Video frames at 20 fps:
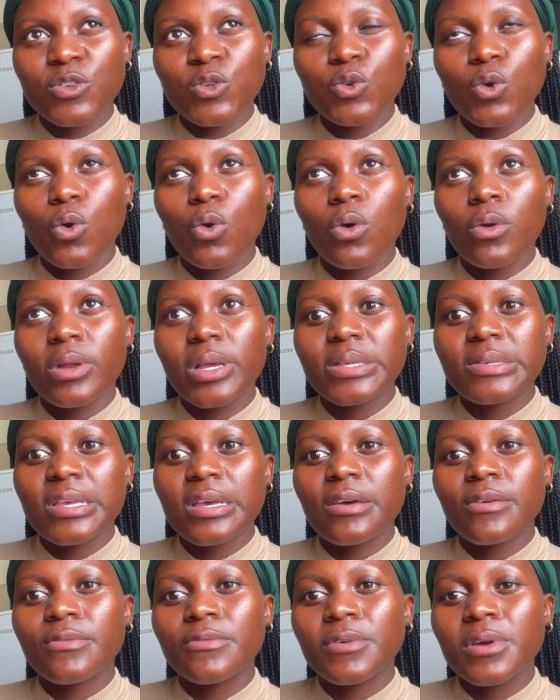So always
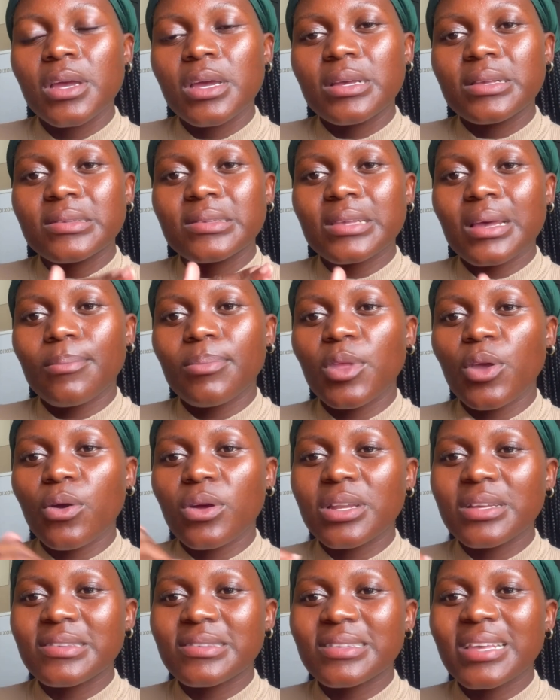have something
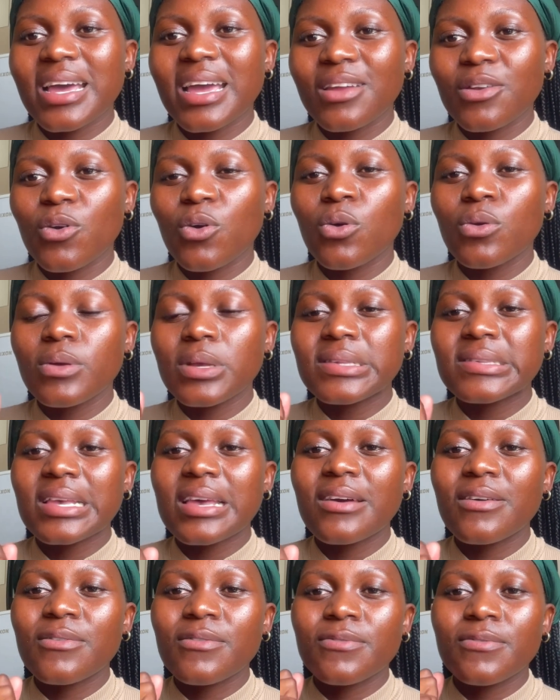on the side, always
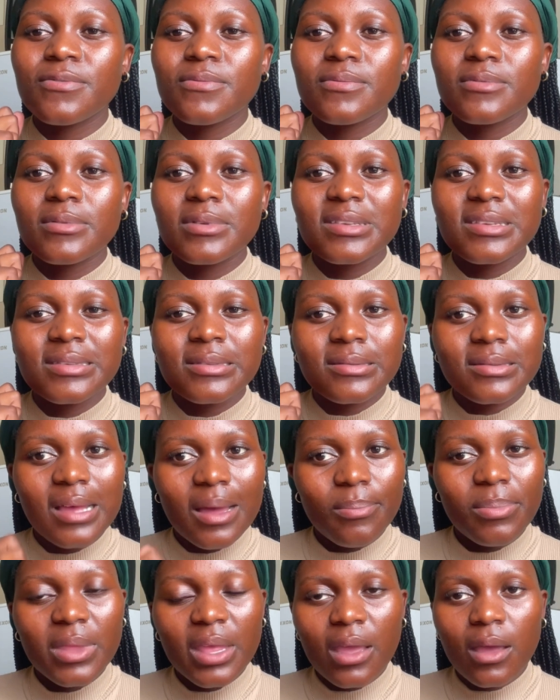have
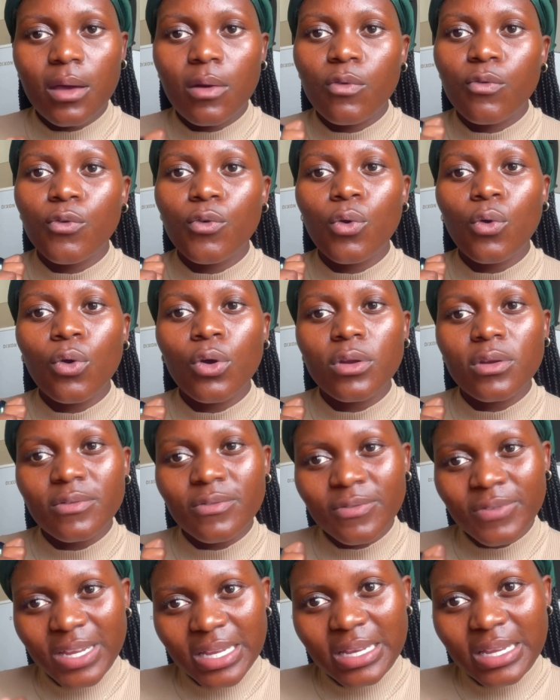something for
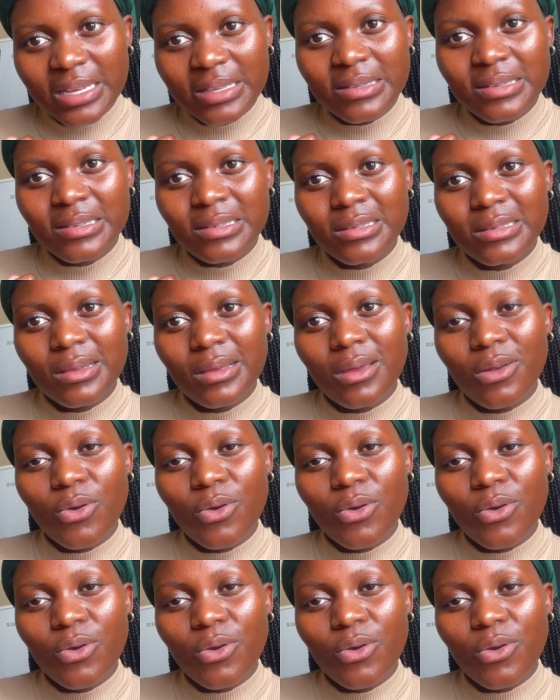convenience,